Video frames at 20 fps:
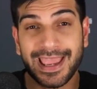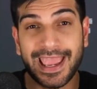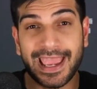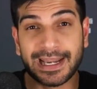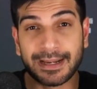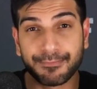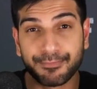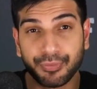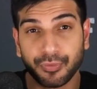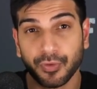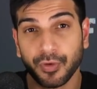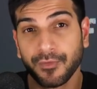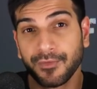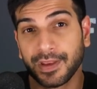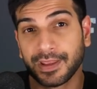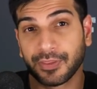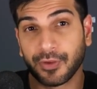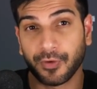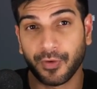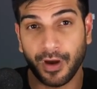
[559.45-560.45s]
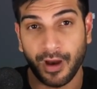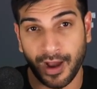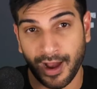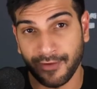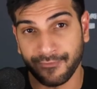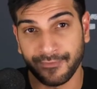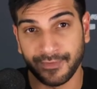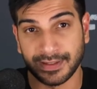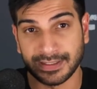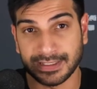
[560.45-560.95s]
in improving their
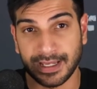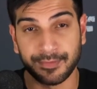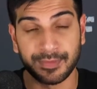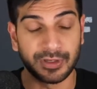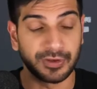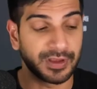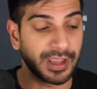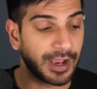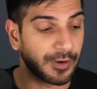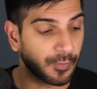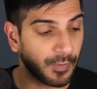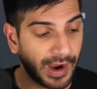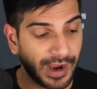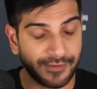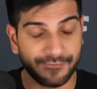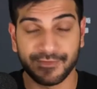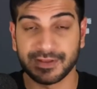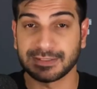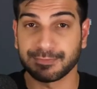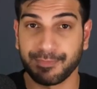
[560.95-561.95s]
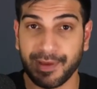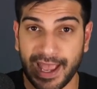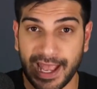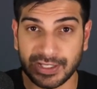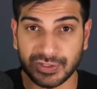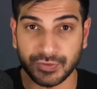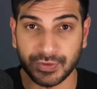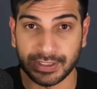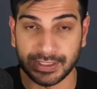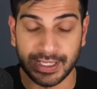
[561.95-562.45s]
offense. I mean, you got Ryan
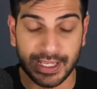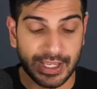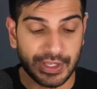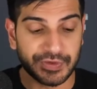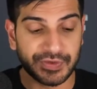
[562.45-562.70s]
Fitzpatrick.